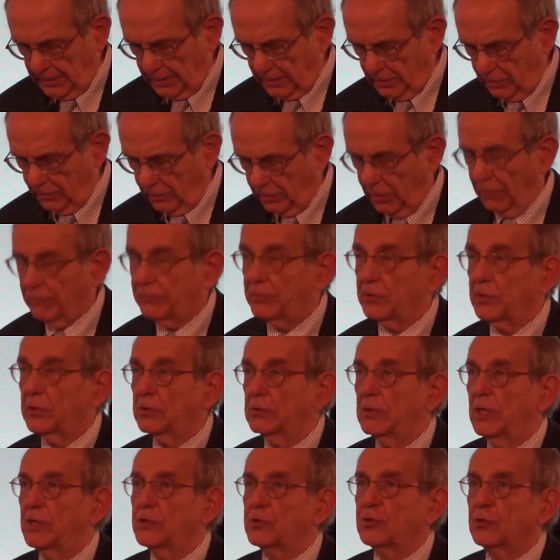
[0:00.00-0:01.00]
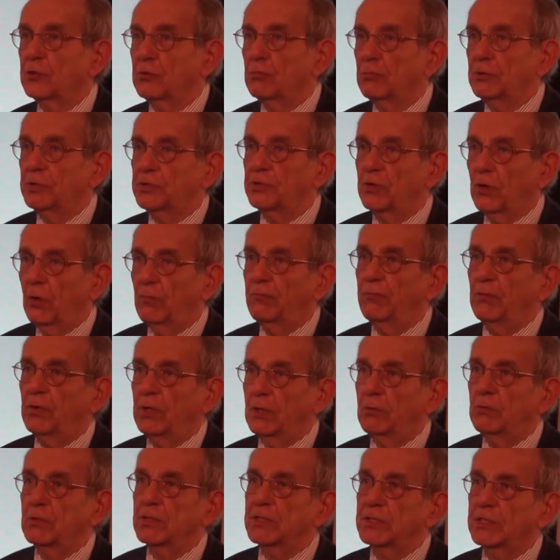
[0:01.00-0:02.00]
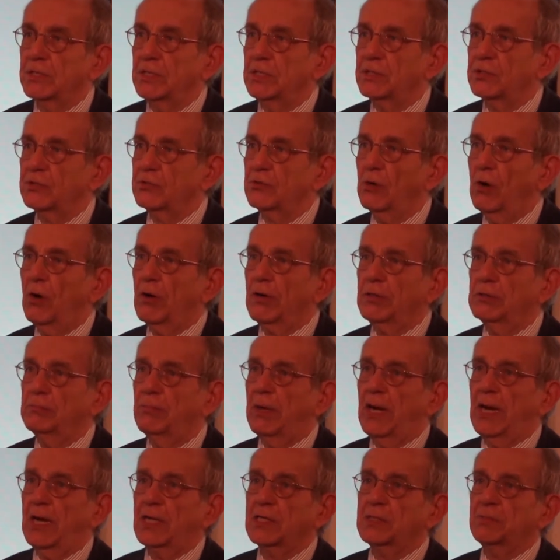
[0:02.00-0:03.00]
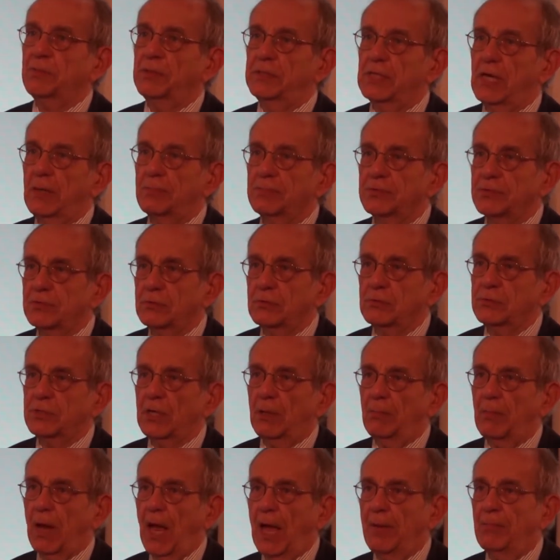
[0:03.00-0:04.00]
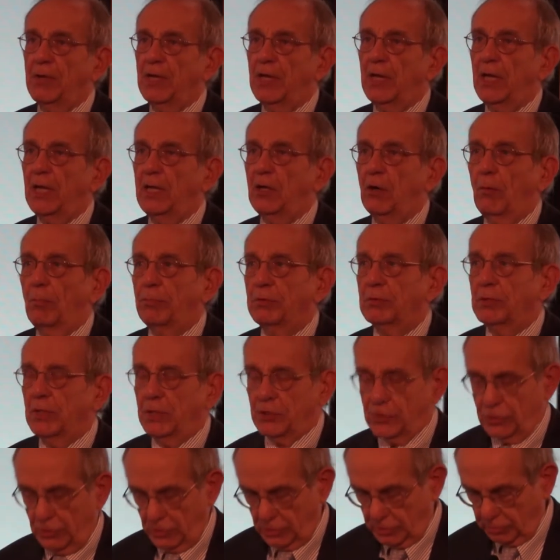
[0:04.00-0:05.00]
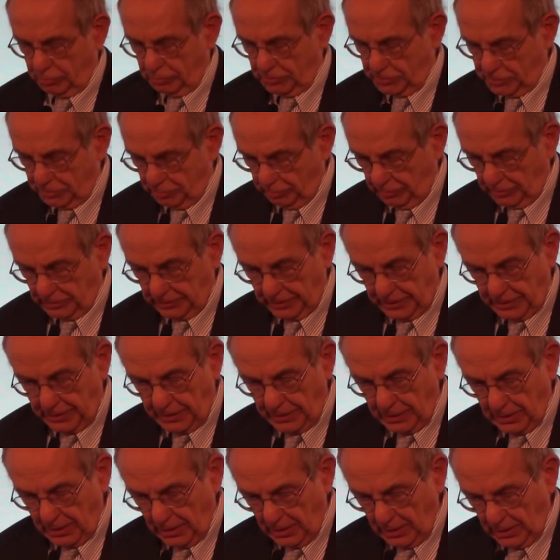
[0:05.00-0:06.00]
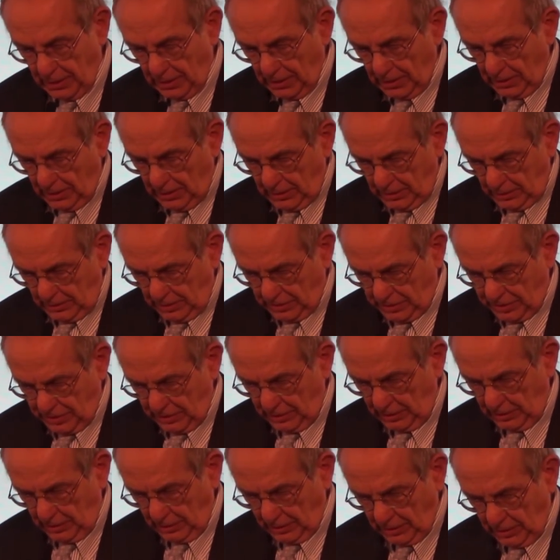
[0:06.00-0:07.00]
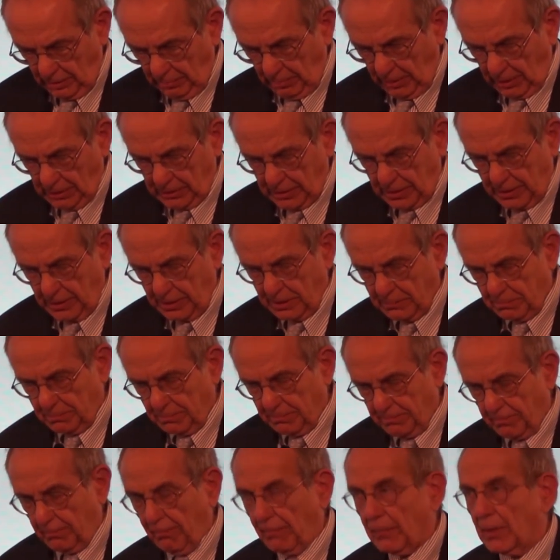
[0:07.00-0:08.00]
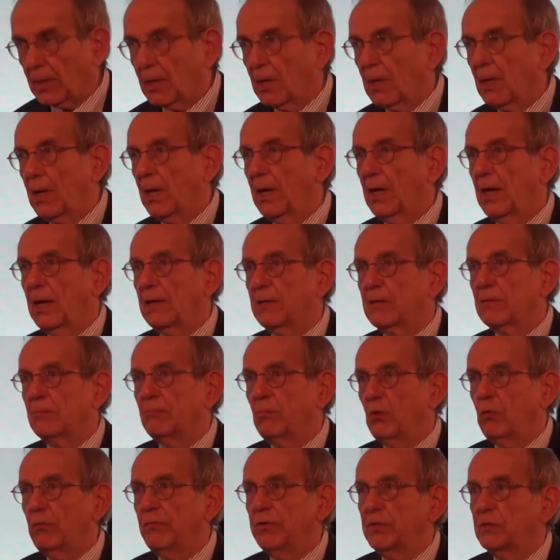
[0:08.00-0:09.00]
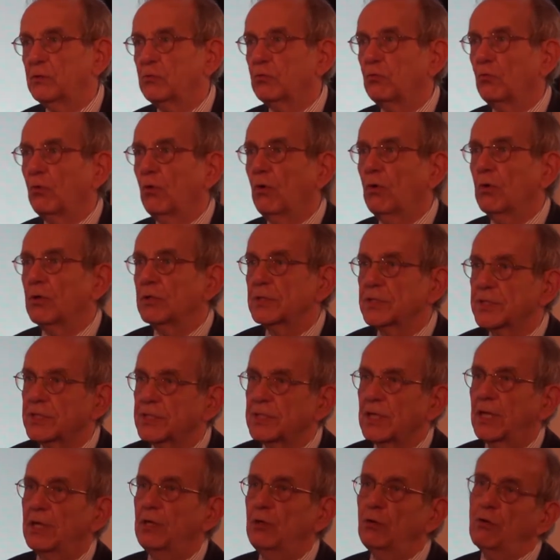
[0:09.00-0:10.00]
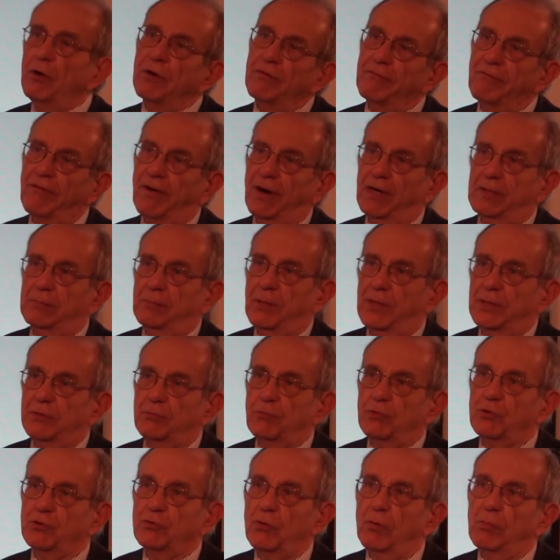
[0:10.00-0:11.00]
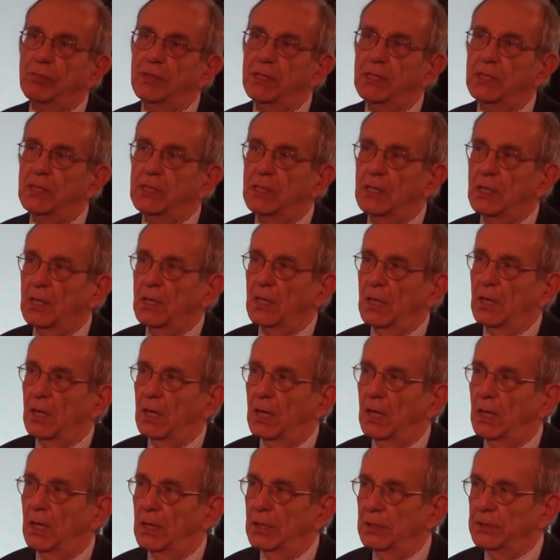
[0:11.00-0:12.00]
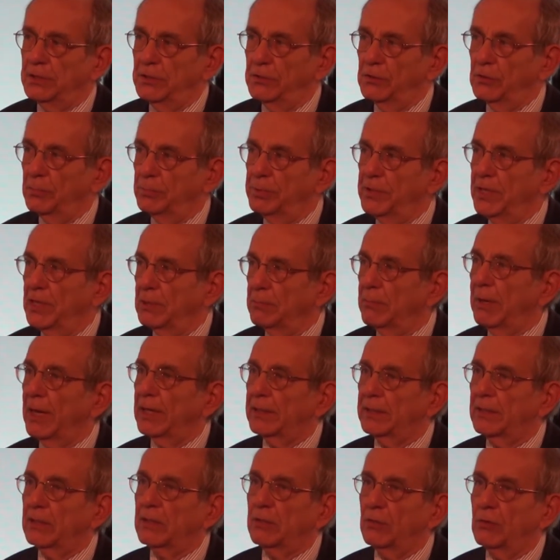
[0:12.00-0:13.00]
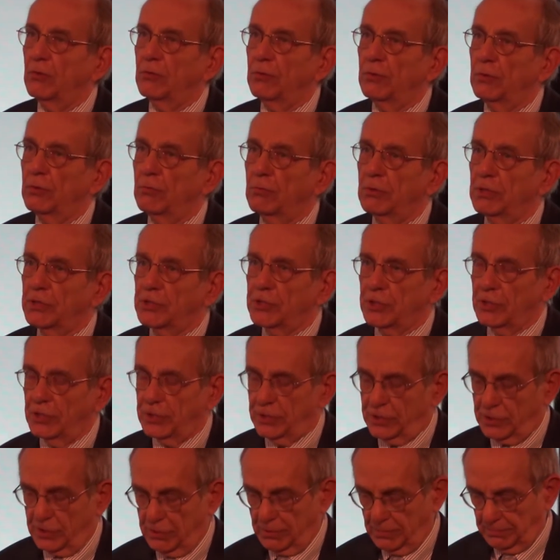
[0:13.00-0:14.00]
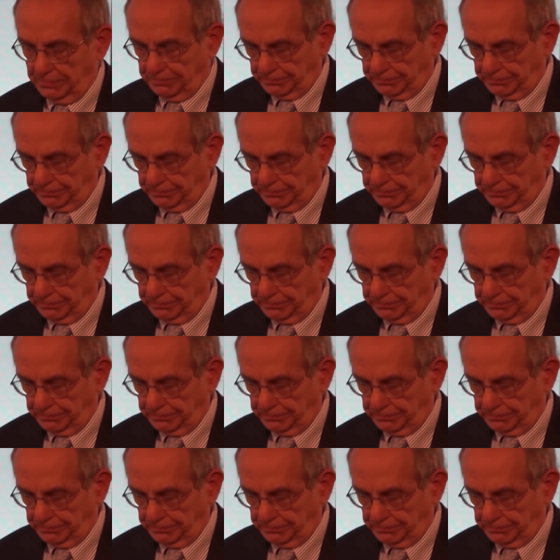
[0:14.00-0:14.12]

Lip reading: new configuration, which hopefully will see stronger banks, perhaps through some M&A operations, which we're already seeing in the market, and moving towards a new environment, which will be the European Banking Union, which has